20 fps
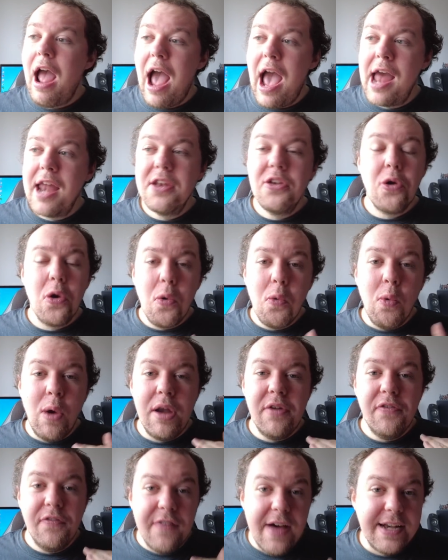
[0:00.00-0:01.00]
And
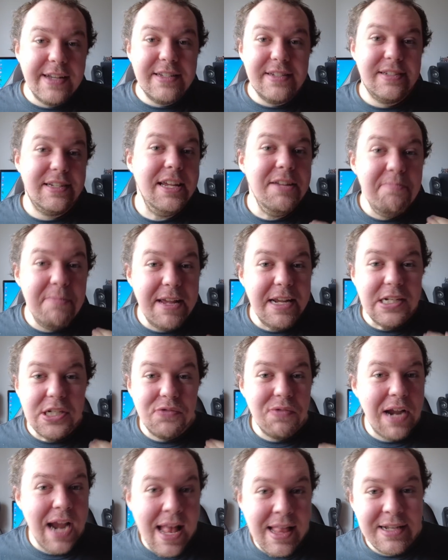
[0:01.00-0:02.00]
when fantasy meets
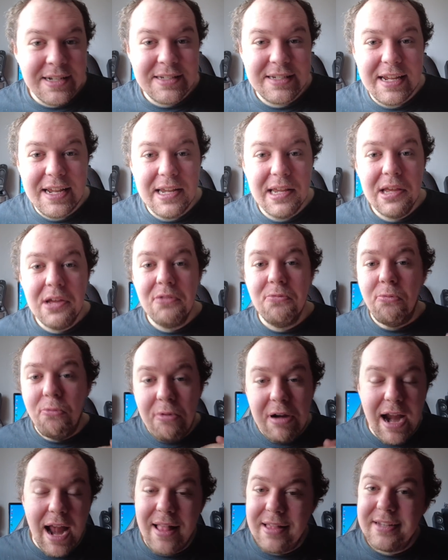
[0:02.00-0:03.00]
reality,
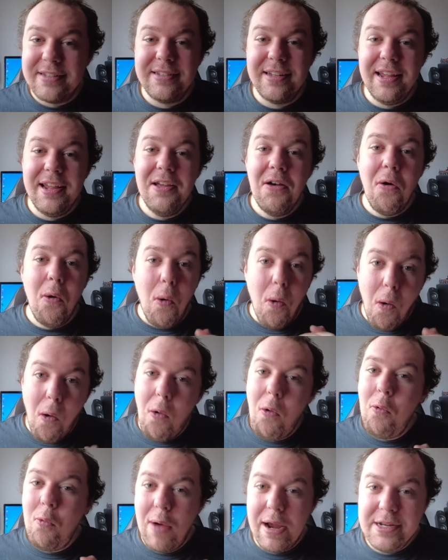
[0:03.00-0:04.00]
reality
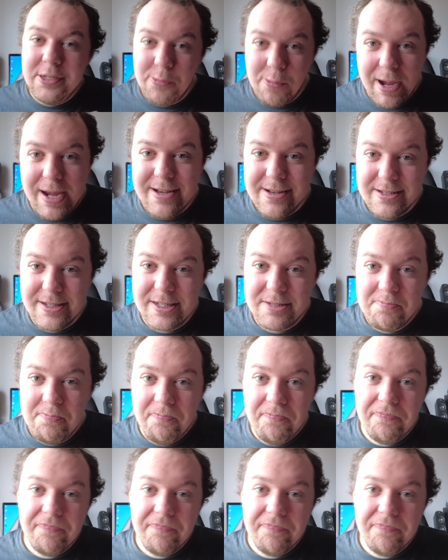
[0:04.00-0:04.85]
always wins.